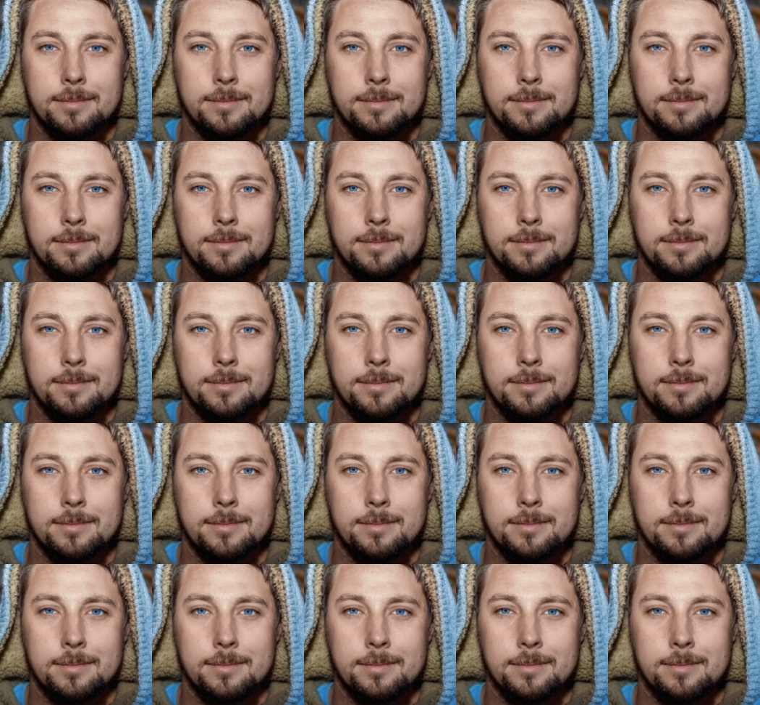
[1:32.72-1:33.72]

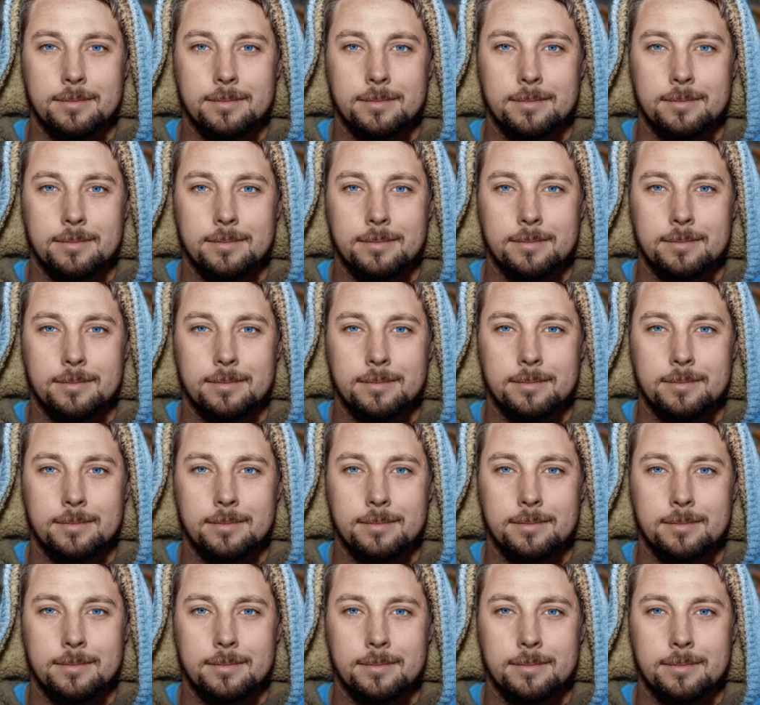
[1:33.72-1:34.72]

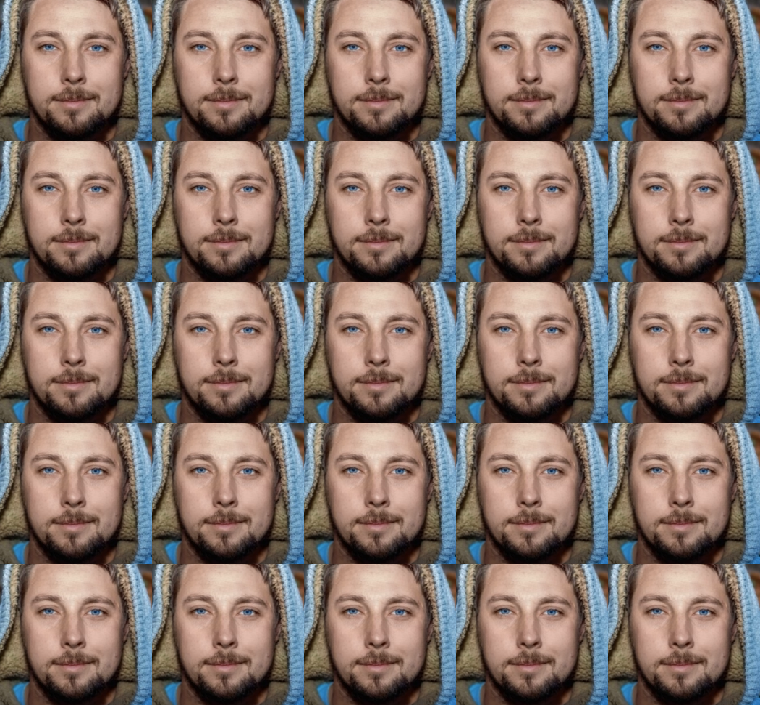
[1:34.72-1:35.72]

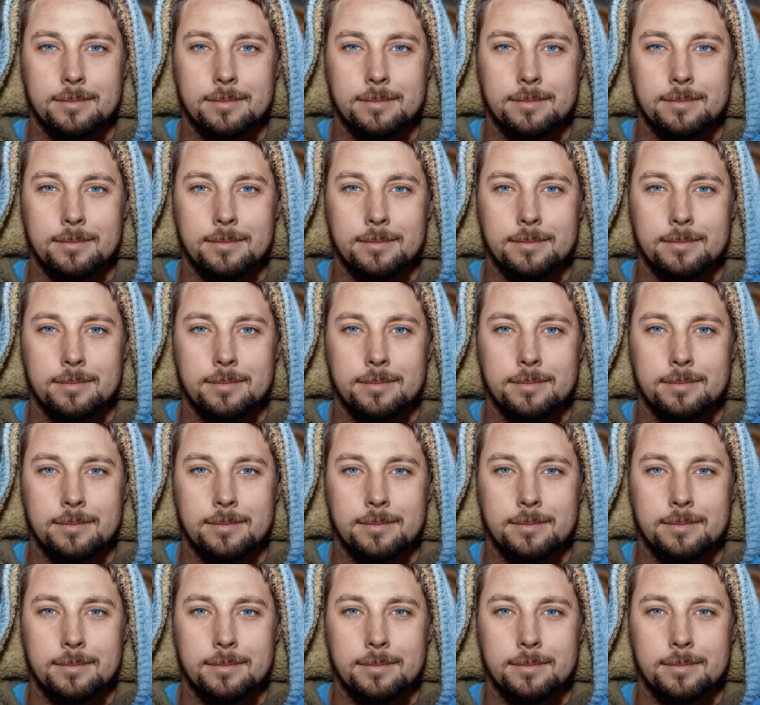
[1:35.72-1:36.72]

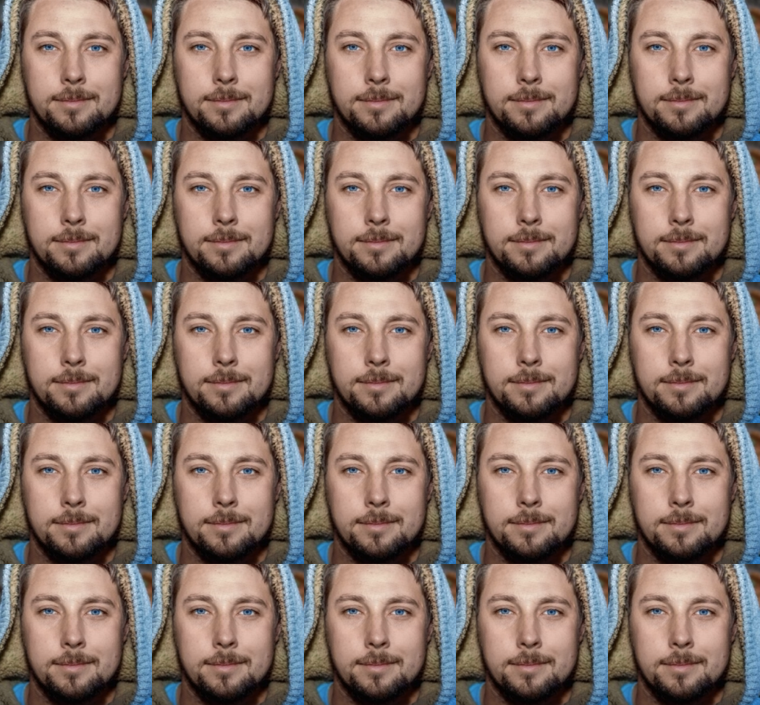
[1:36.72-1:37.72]

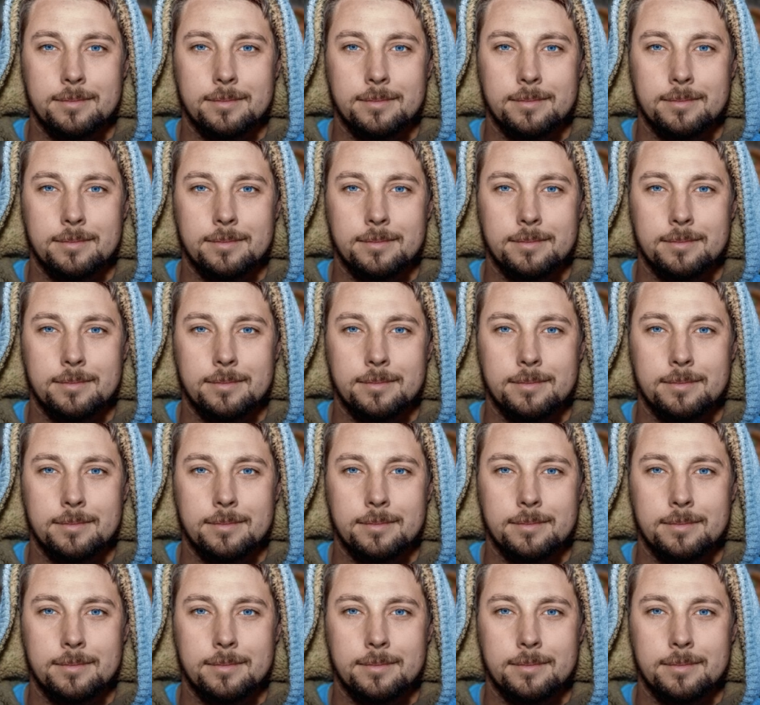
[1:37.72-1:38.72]

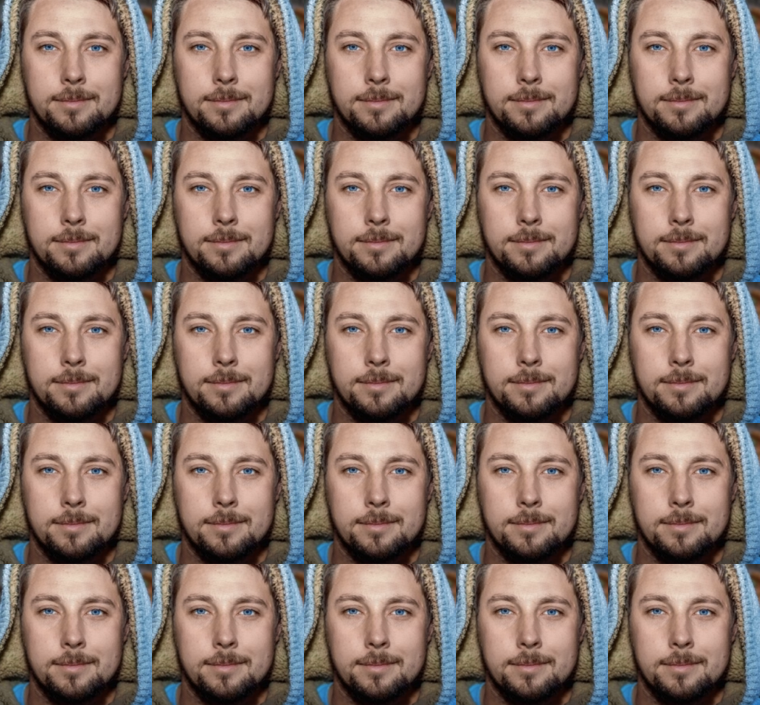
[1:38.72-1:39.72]

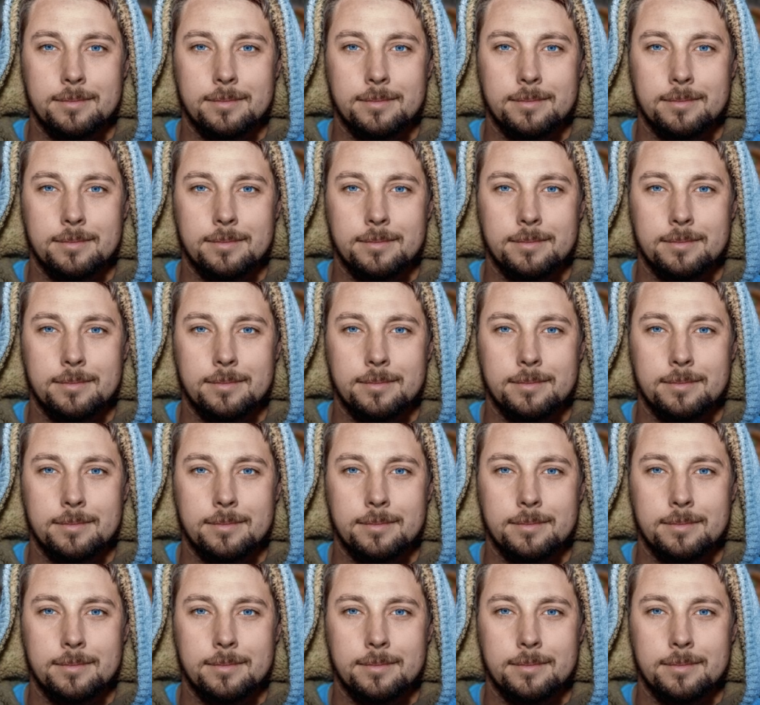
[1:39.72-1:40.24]
[no speech]